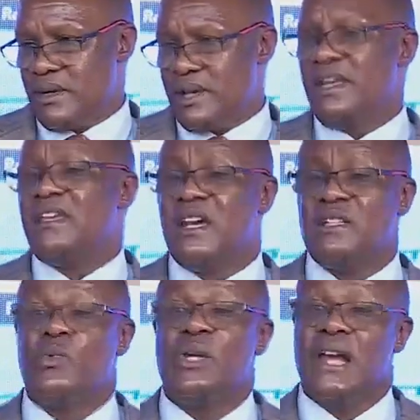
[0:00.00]

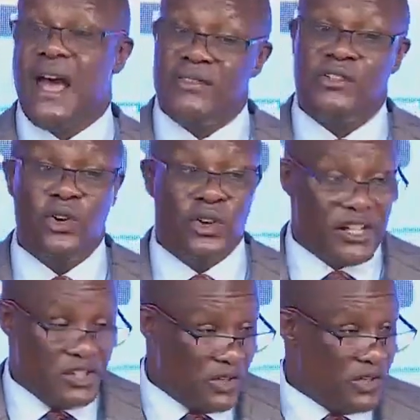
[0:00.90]
Kenyans will have no
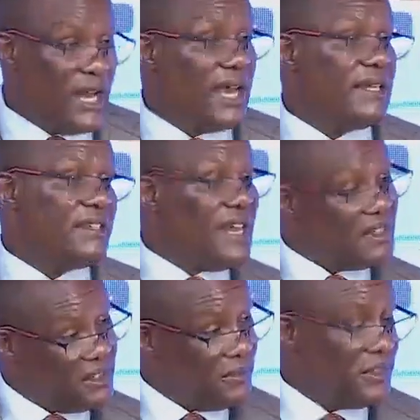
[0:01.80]
rational
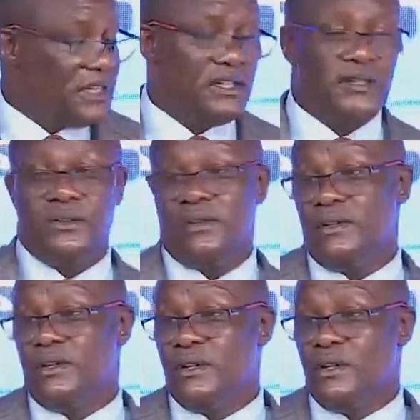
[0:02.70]
justification
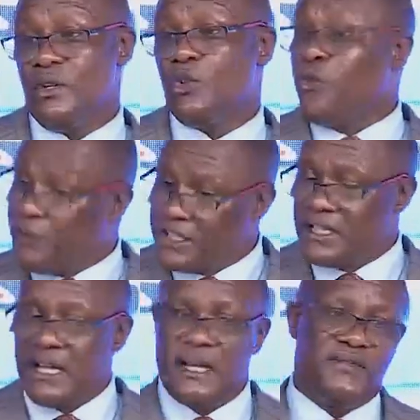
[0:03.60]
to
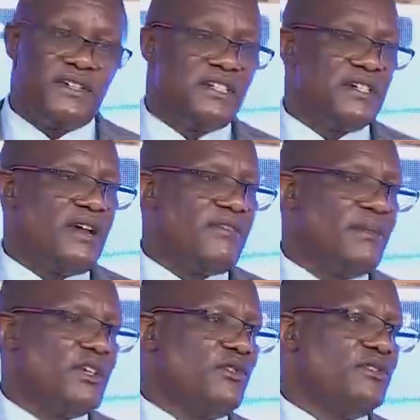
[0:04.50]
physically visit
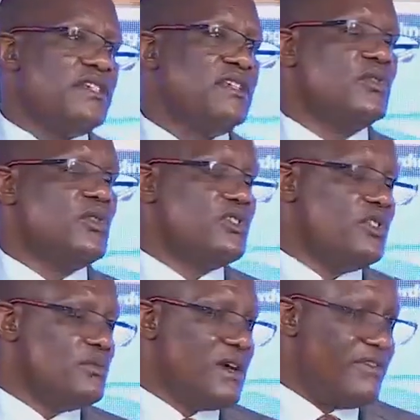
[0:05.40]
government offices to
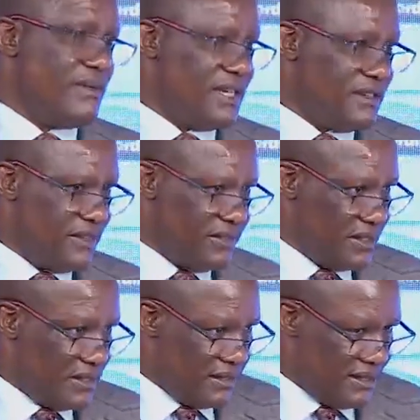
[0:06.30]
consume government
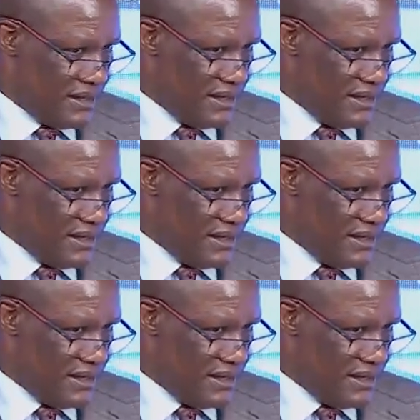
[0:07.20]
services.